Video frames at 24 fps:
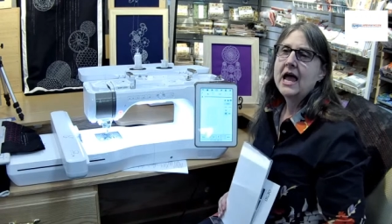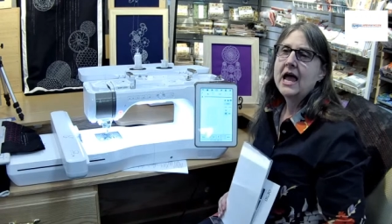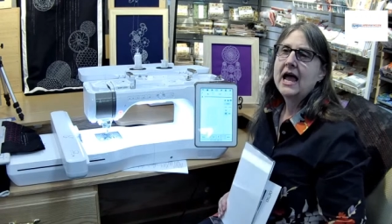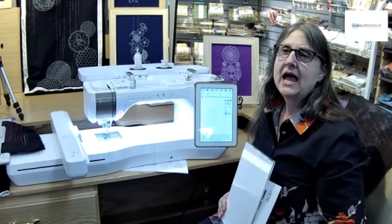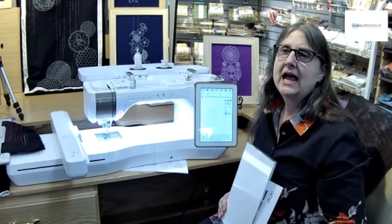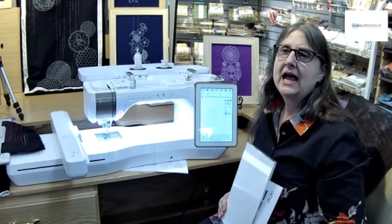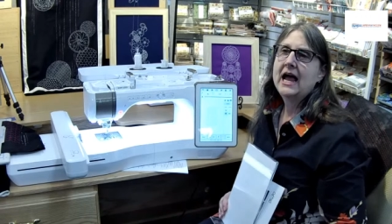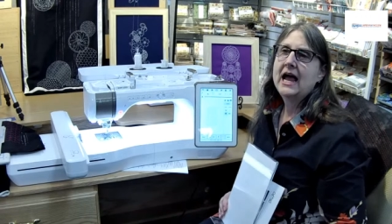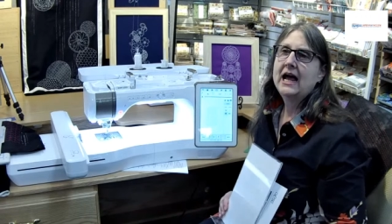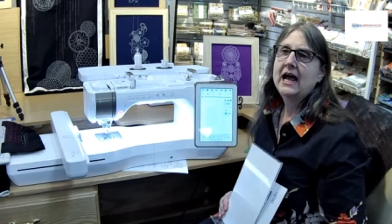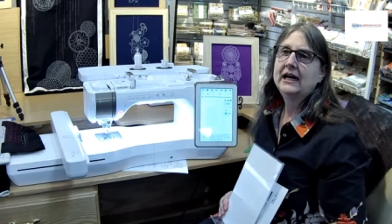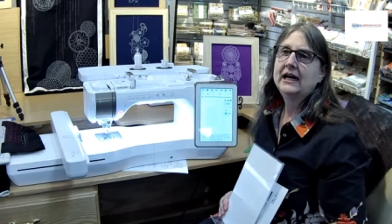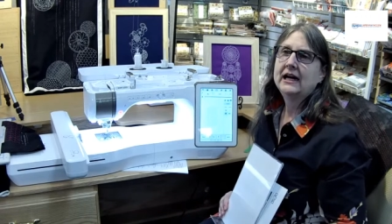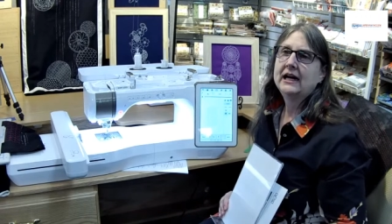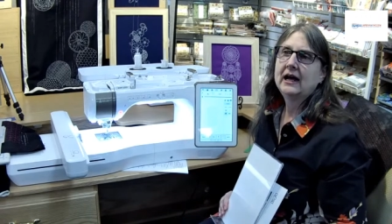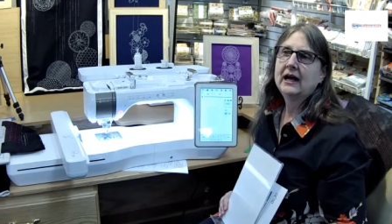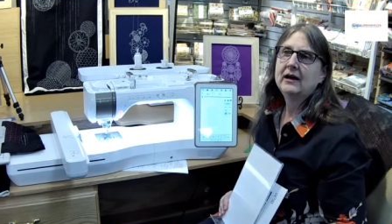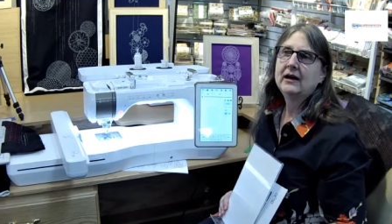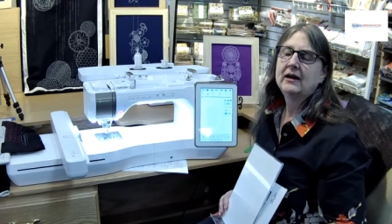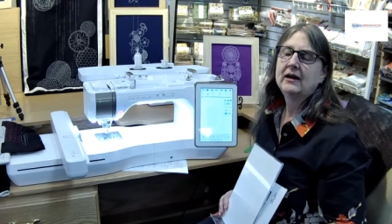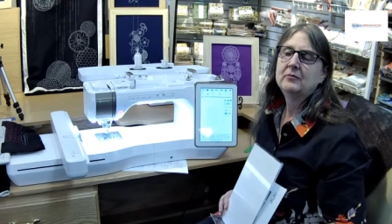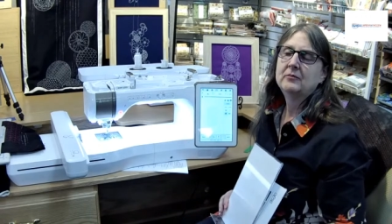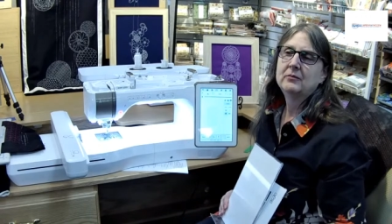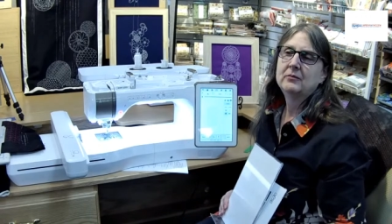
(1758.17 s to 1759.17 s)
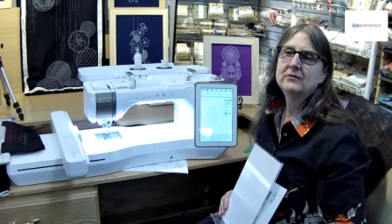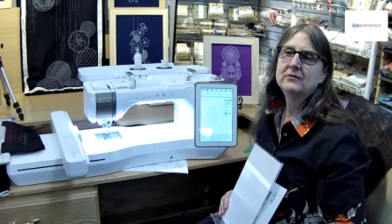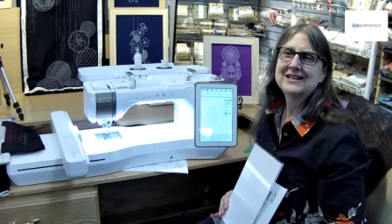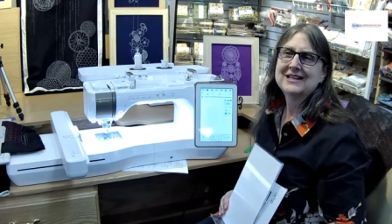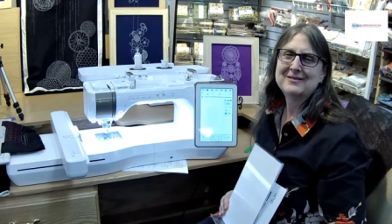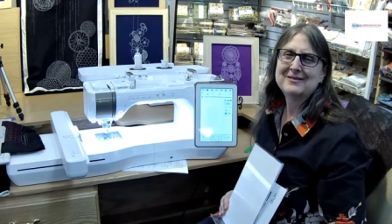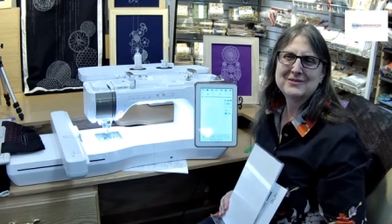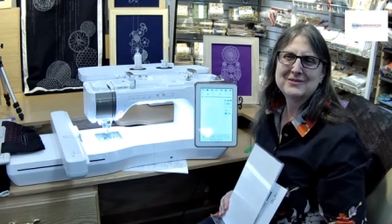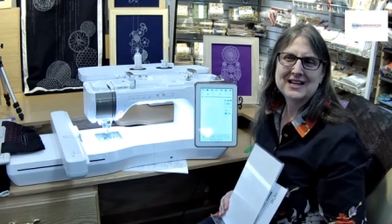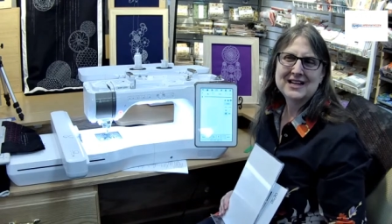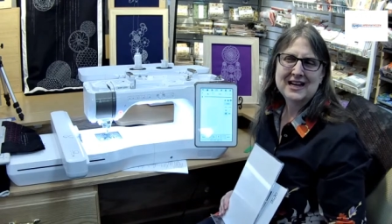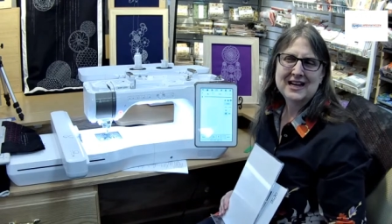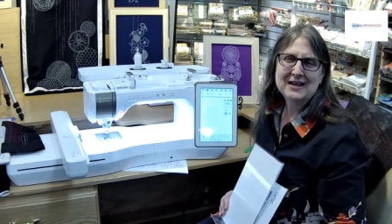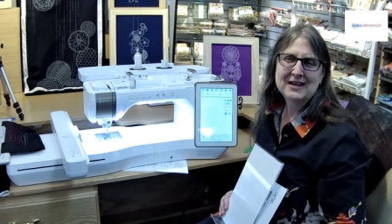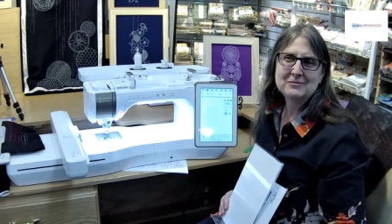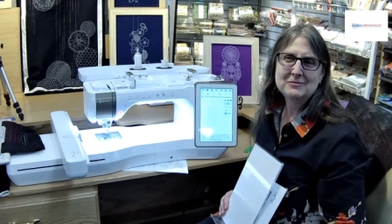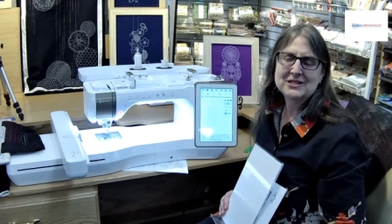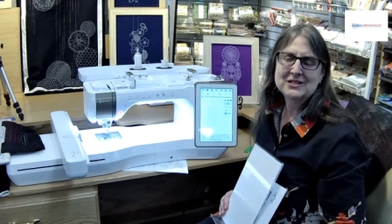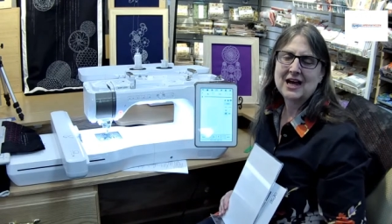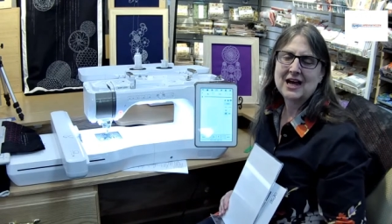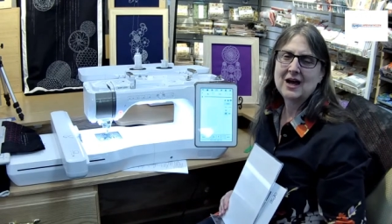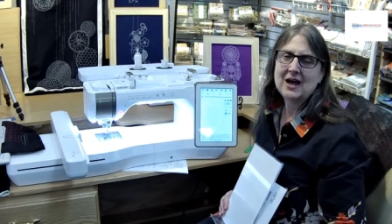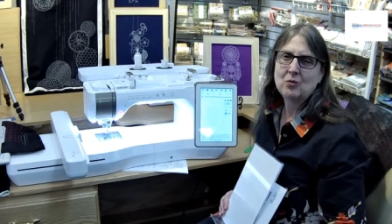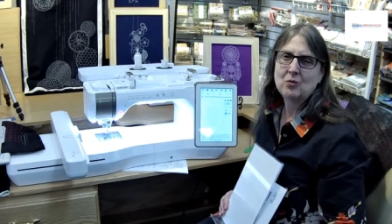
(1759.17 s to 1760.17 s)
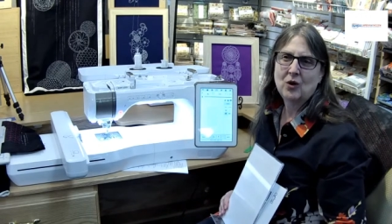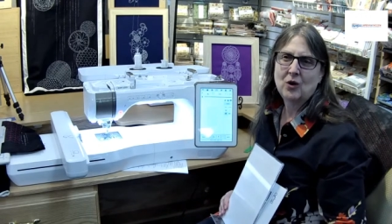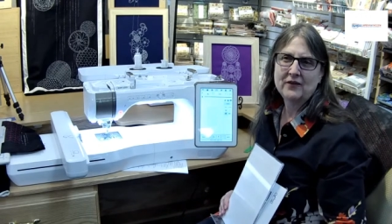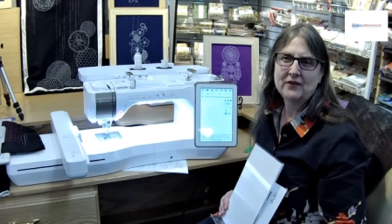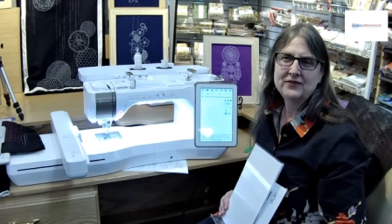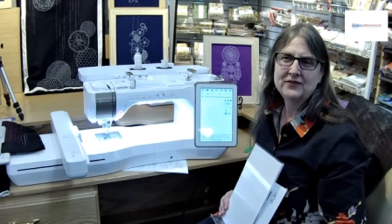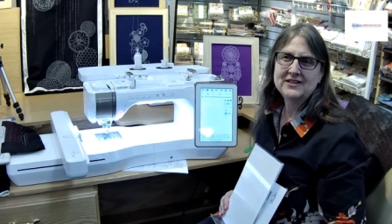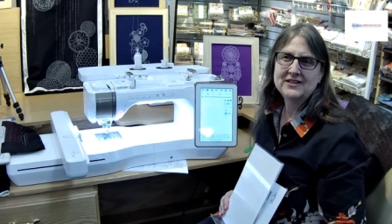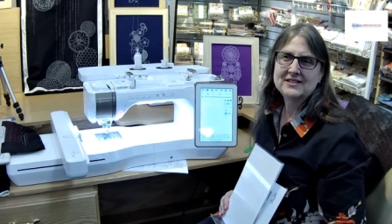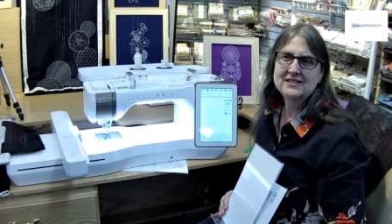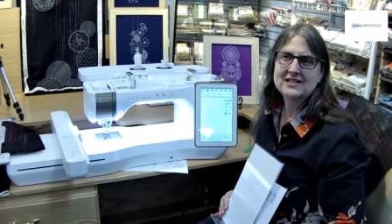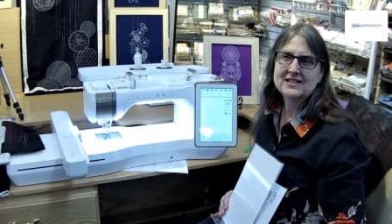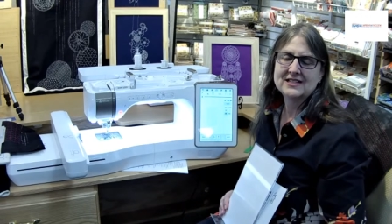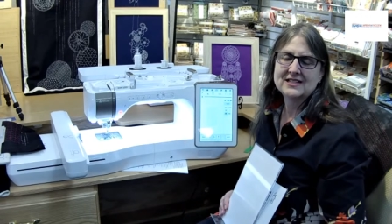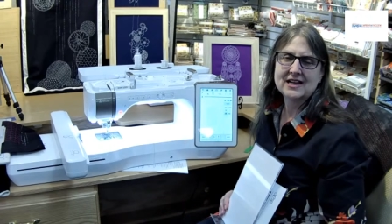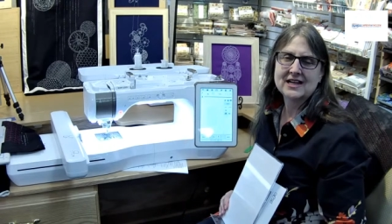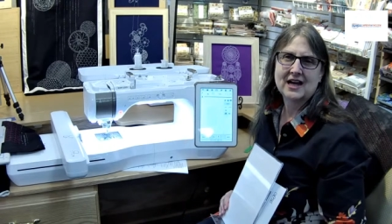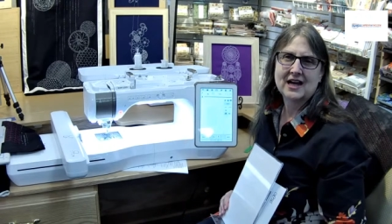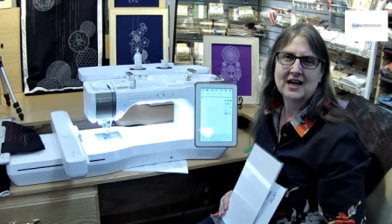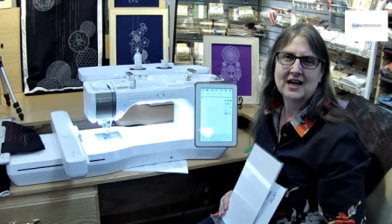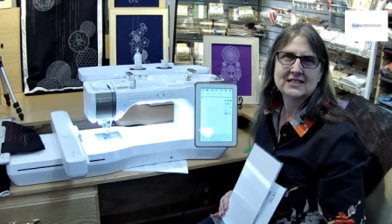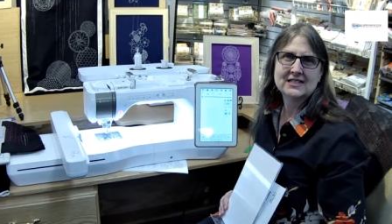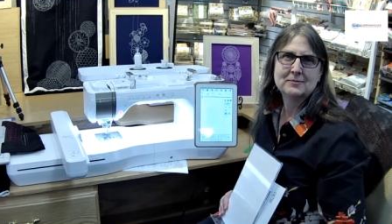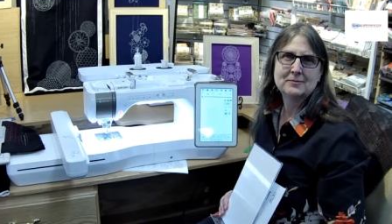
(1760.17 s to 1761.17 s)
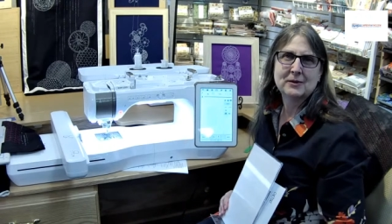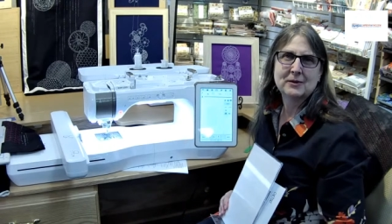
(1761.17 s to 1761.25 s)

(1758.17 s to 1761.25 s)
and sometimes I want these designs,